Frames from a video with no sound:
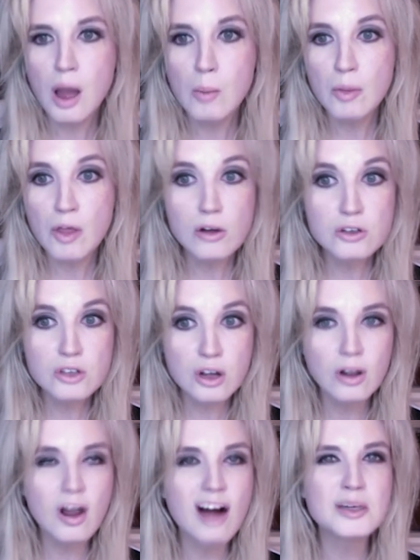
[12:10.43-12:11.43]
but they also
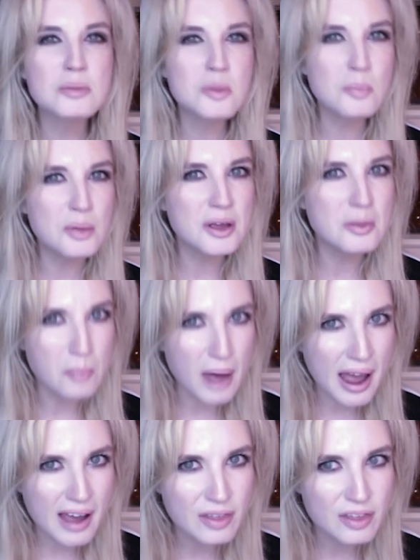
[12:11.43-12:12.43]
locked up the Big
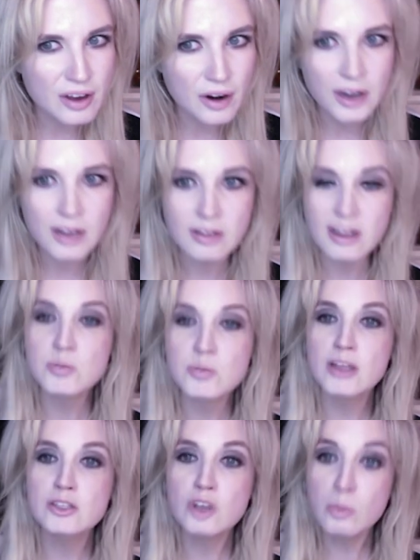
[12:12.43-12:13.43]
Bang Theory, and they
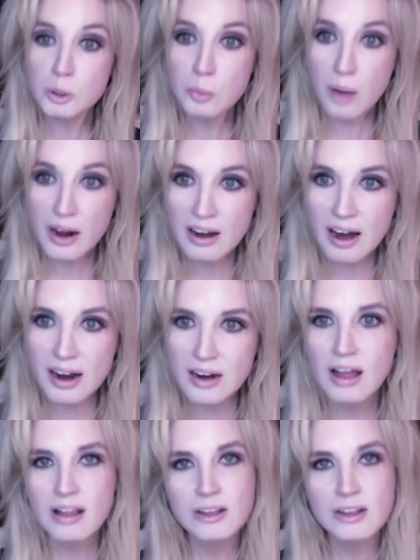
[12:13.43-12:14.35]
spent so much money on it.